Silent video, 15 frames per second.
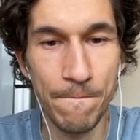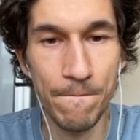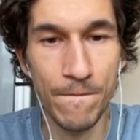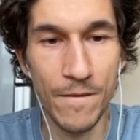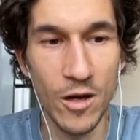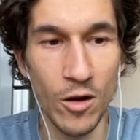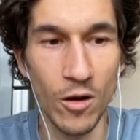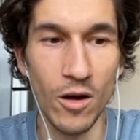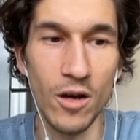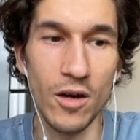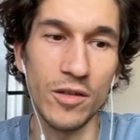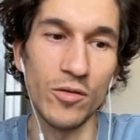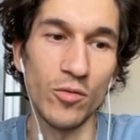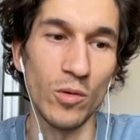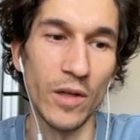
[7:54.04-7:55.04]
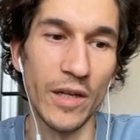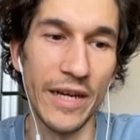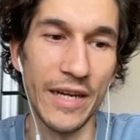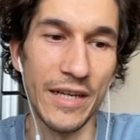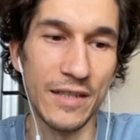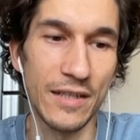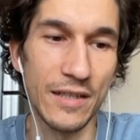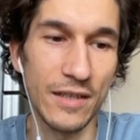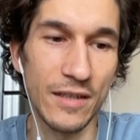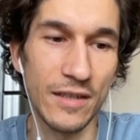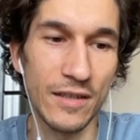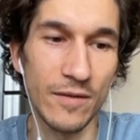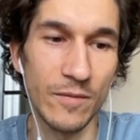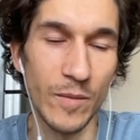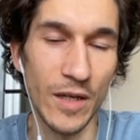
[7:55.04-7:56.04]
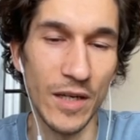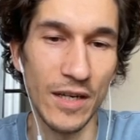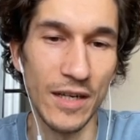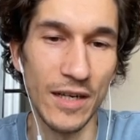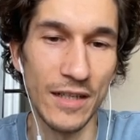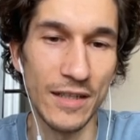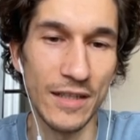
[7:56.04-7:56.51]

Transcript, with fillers: Oh, too late. My god.